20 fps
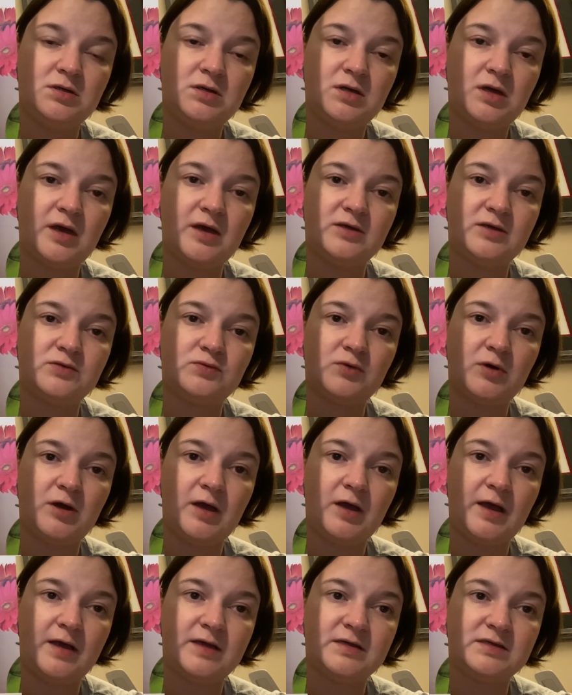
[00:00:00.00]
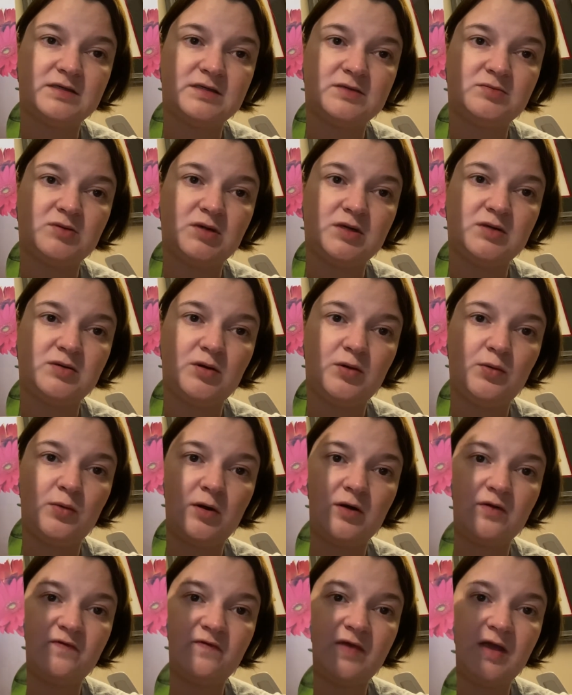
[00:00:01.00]
as well as this makes me
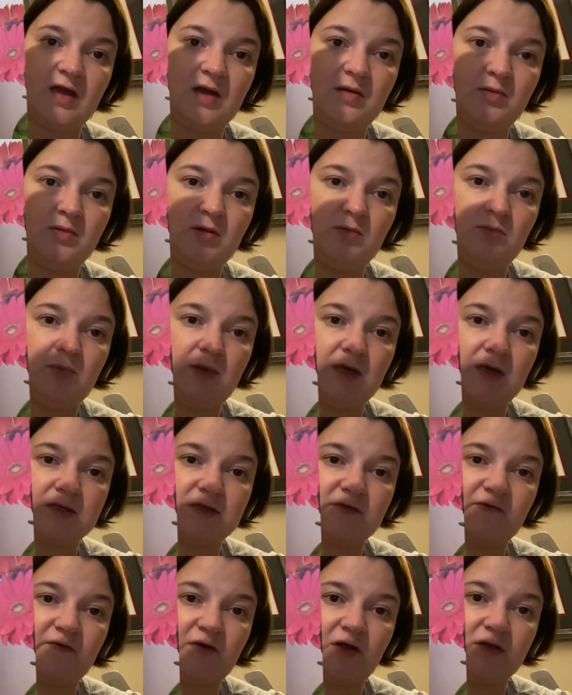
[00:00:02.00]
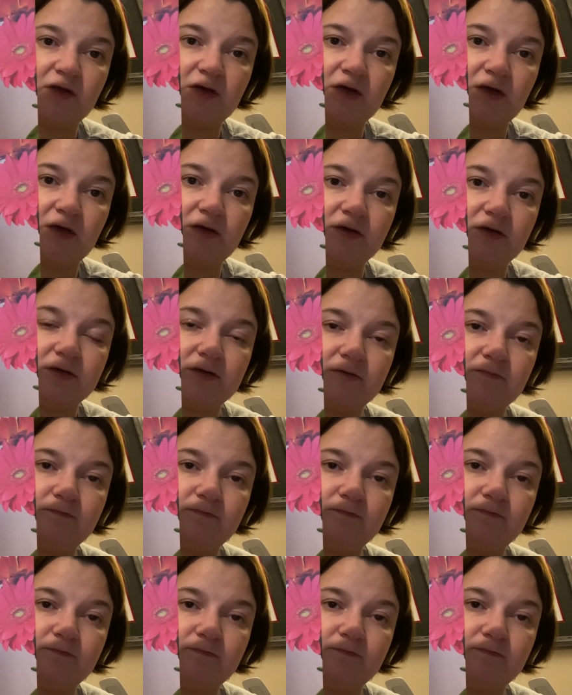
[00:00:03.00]
wonderfully happy because of all the colors.